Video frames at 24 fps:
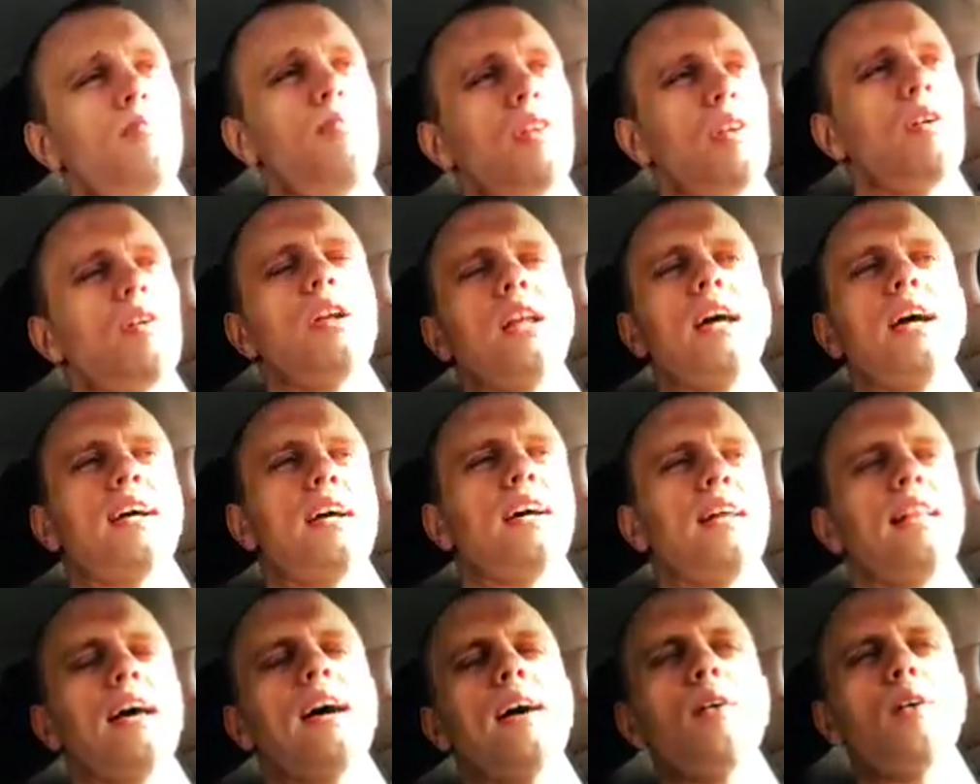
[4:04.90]
Or like
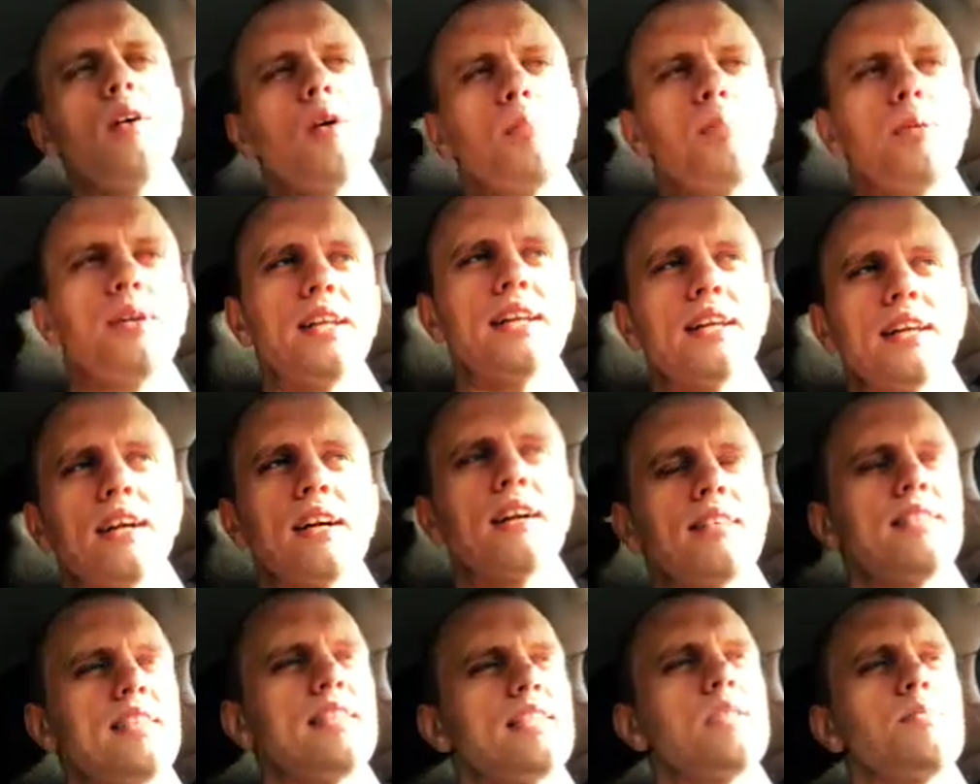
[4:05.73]
allow
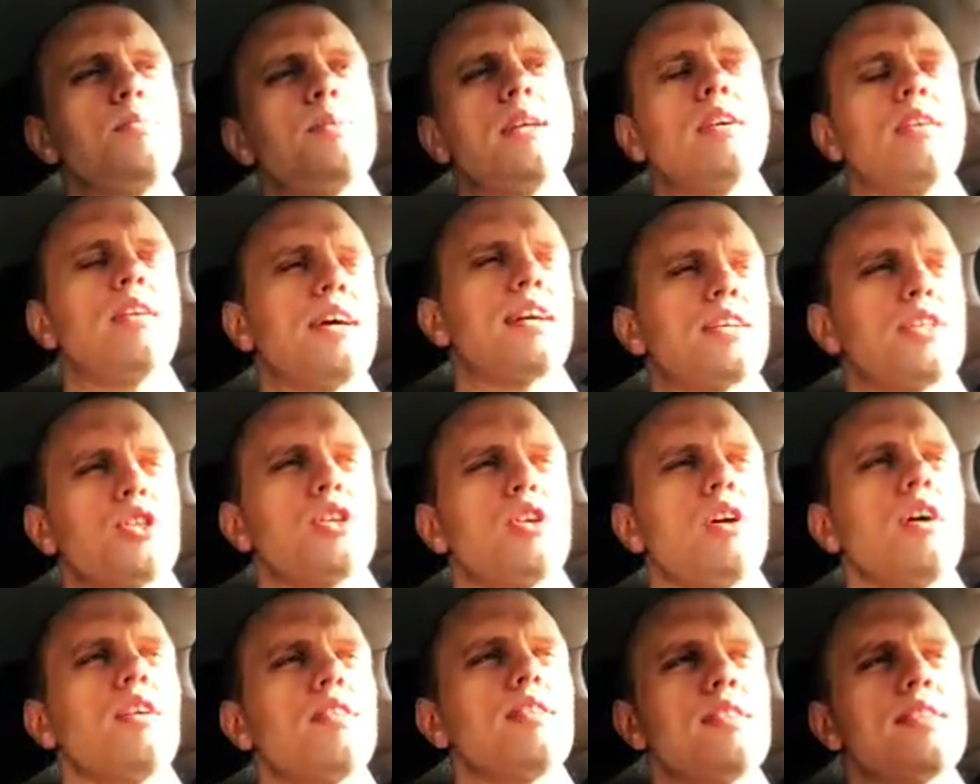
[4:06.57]
opening a TCP
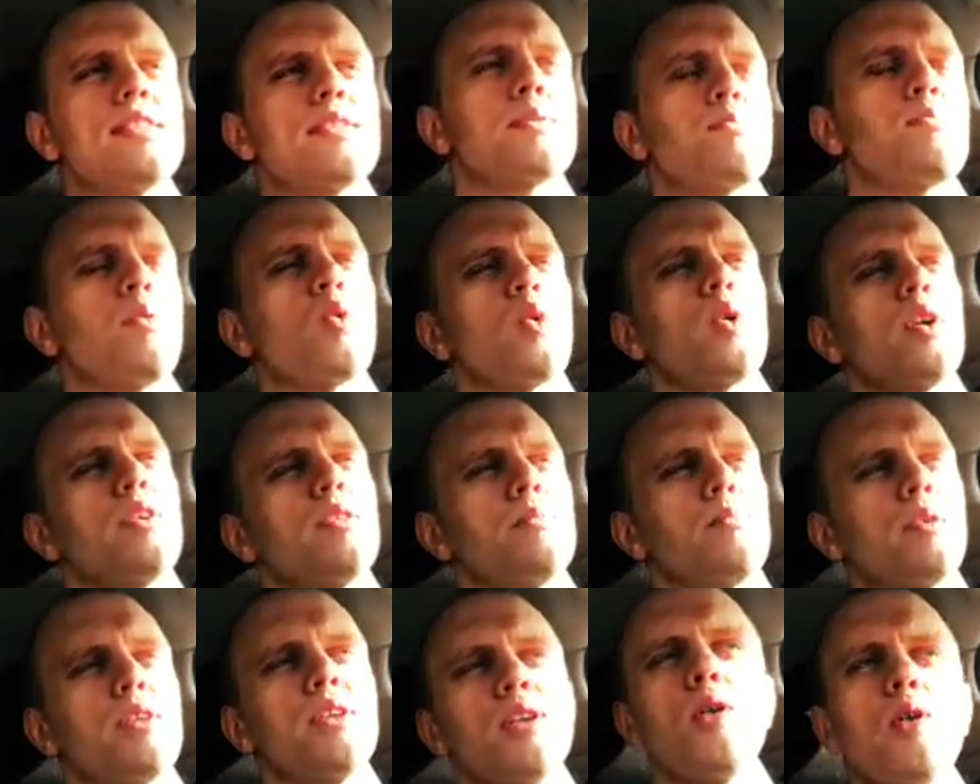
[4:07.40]
connection on this port,
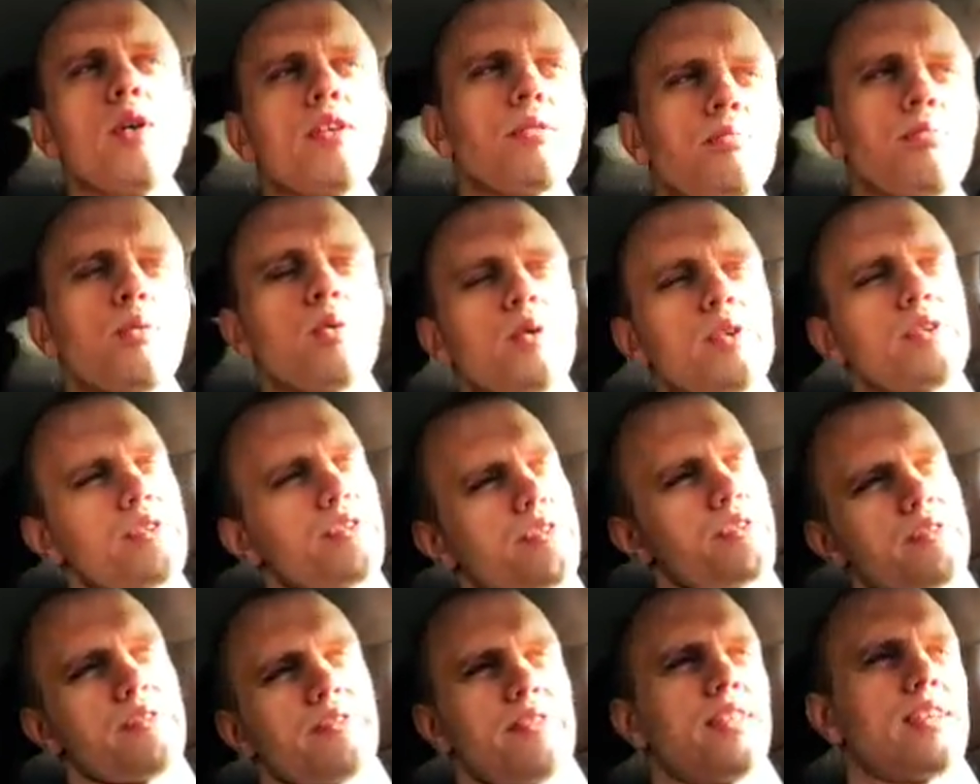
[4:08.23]
but no other
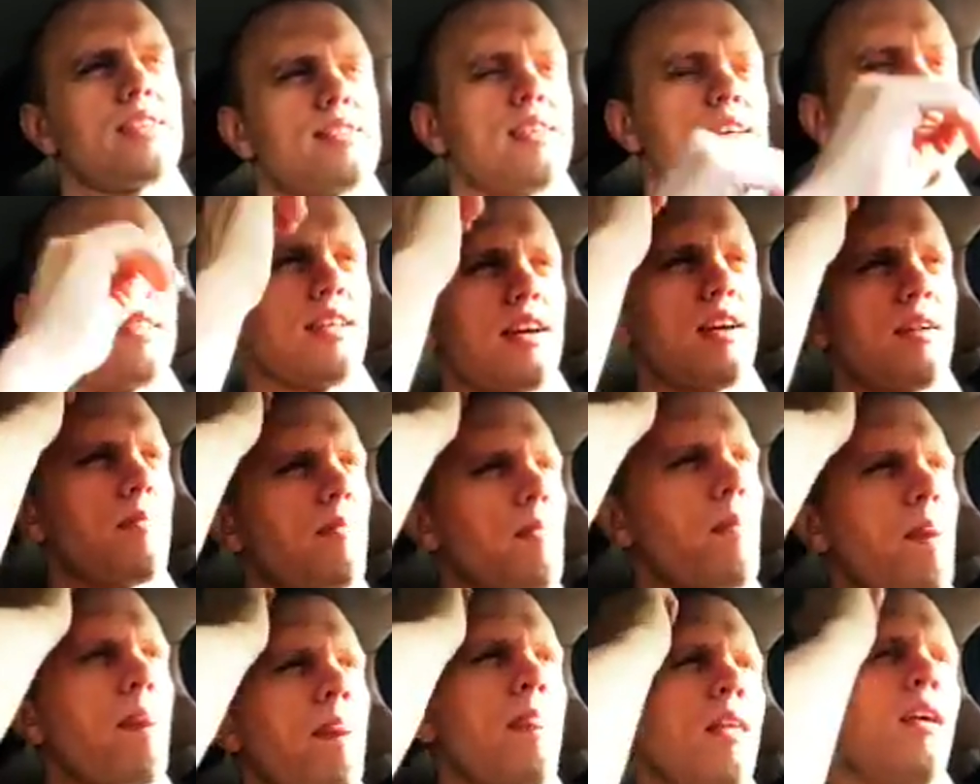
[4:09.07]
ports. Things like that.
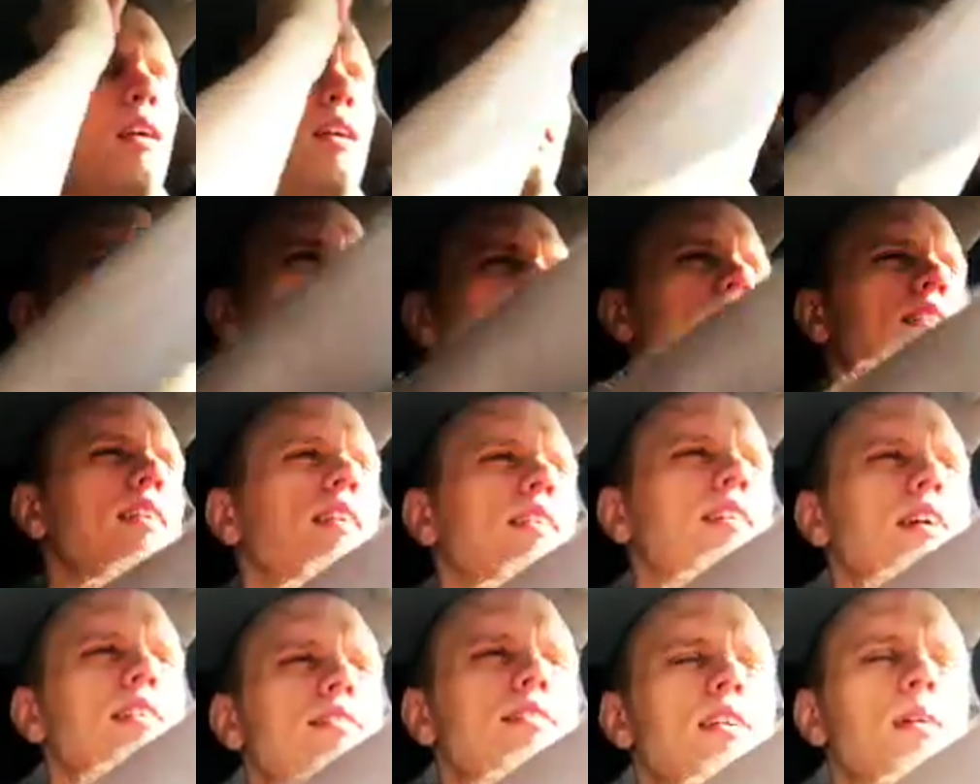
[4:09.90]
I
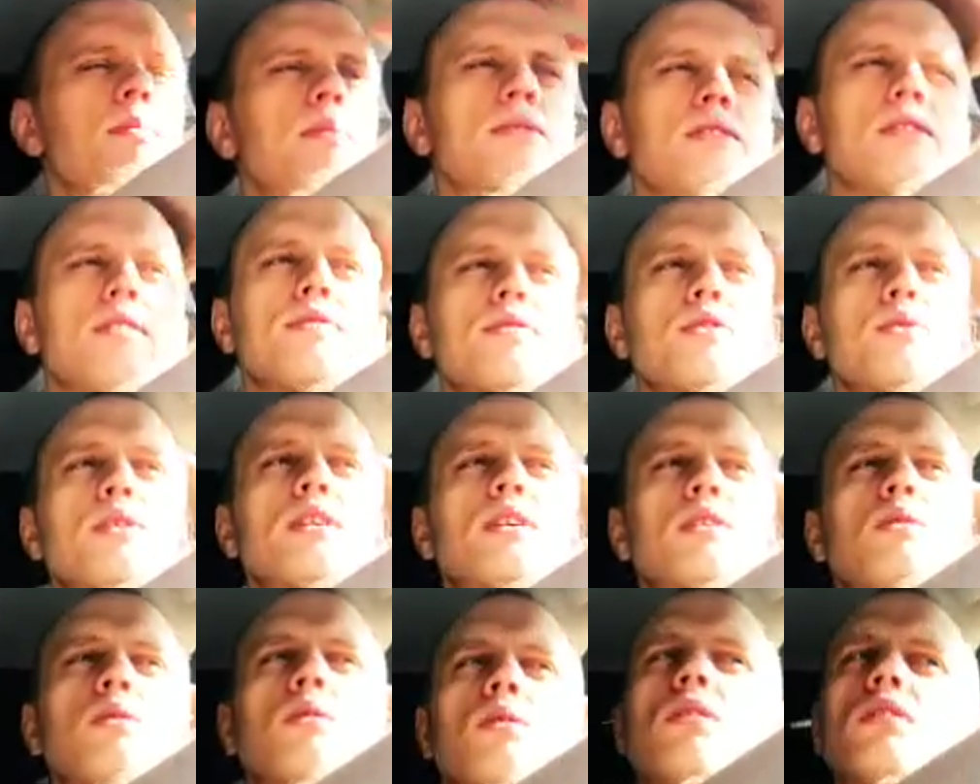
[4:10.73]
think that type of stuff is
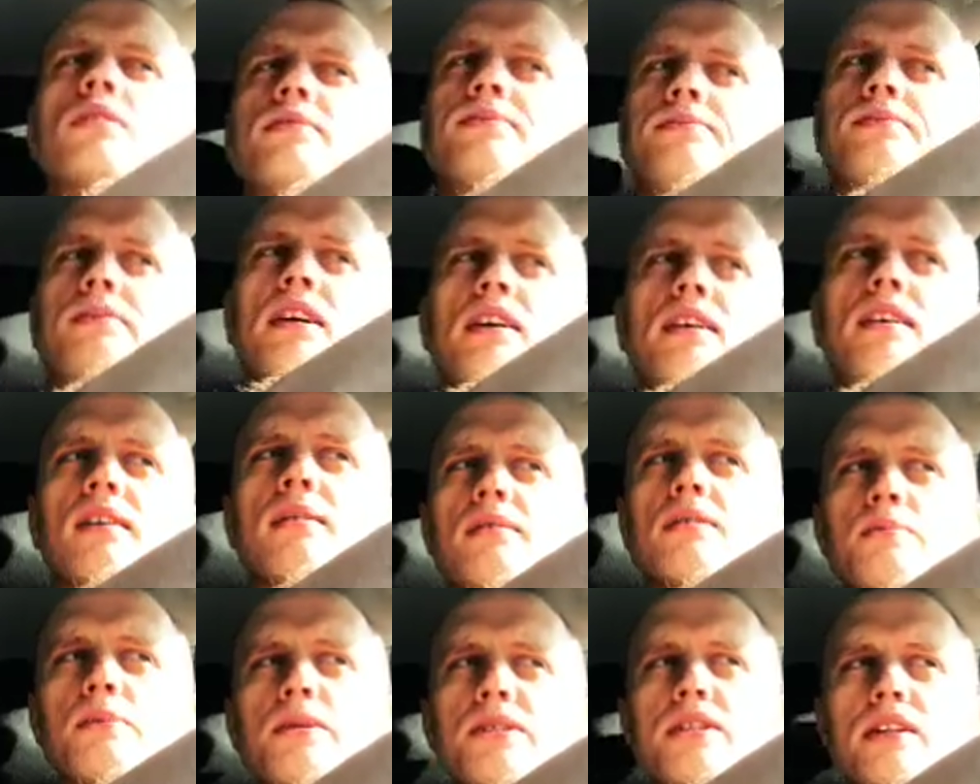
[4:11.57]
really cool,
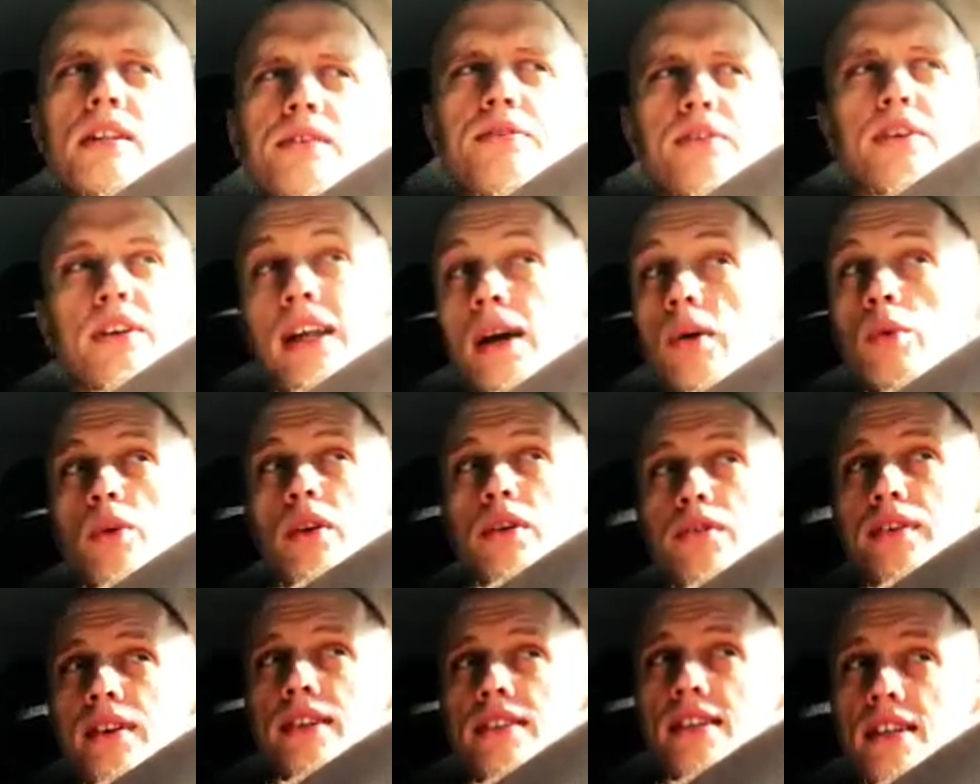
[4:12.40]
especially for
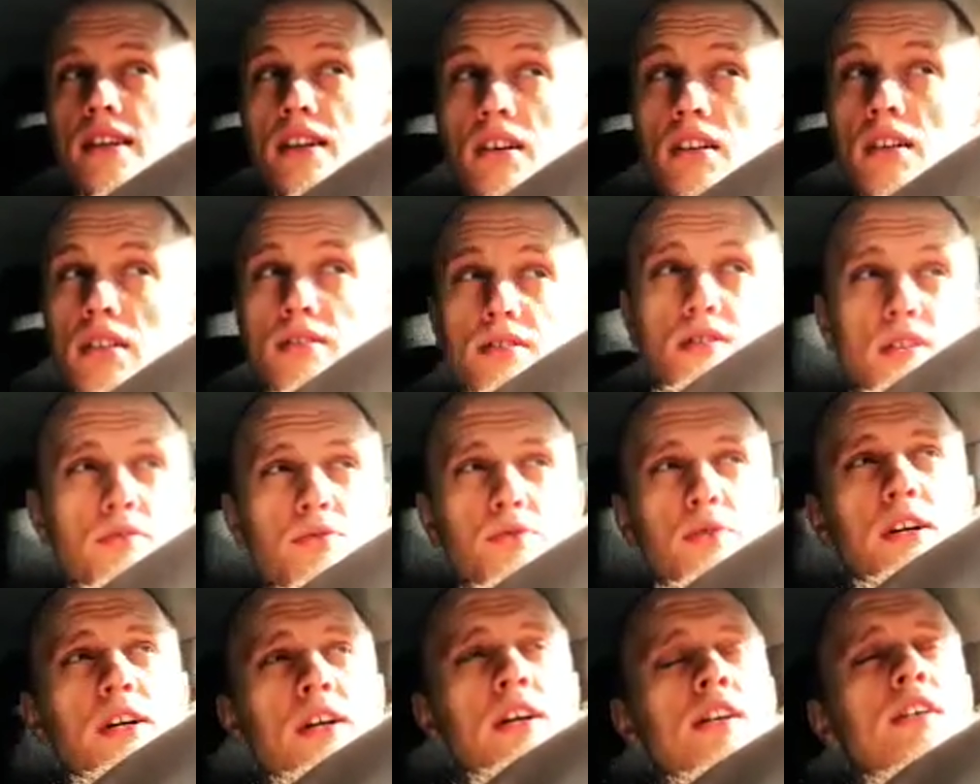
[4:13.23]
network-facing
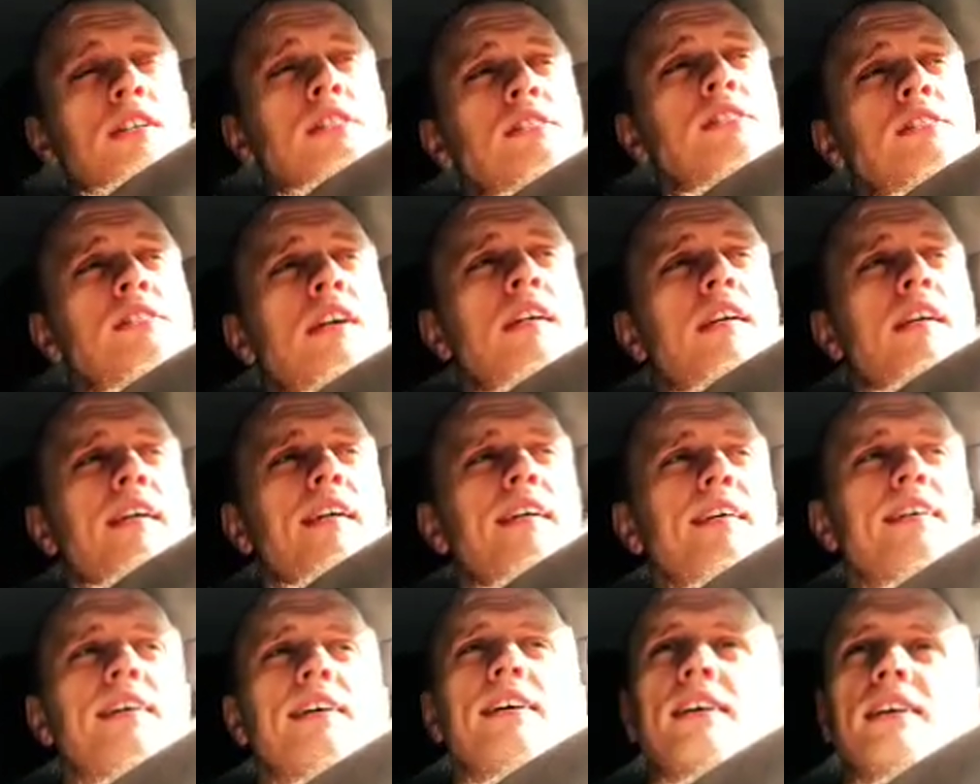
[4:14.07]
software.
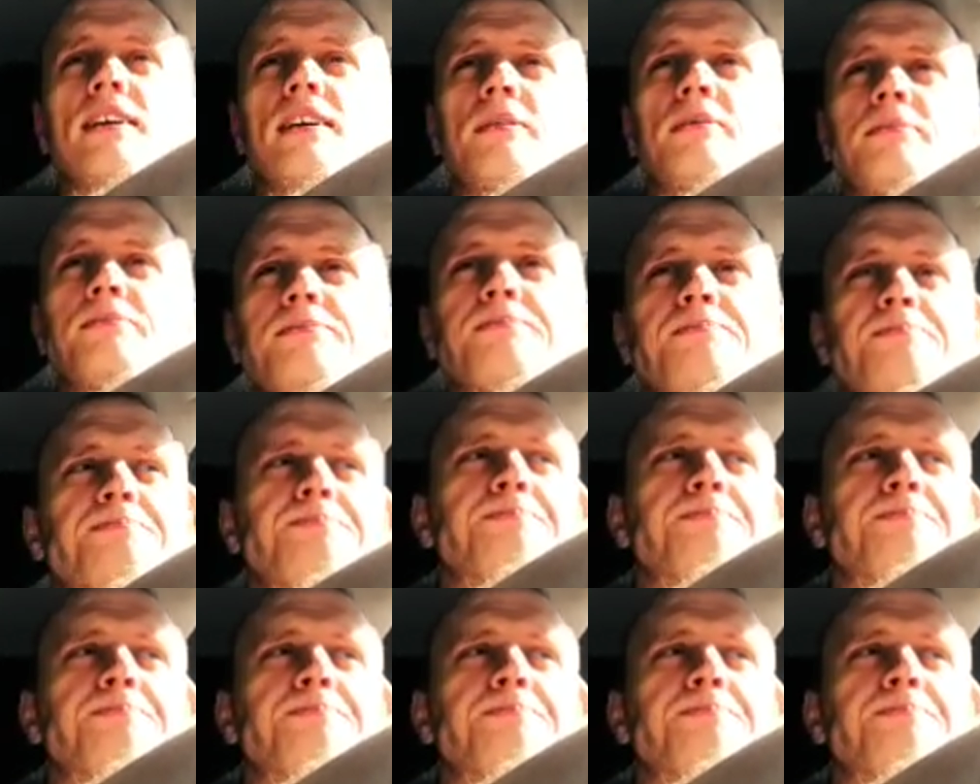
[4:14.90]
Or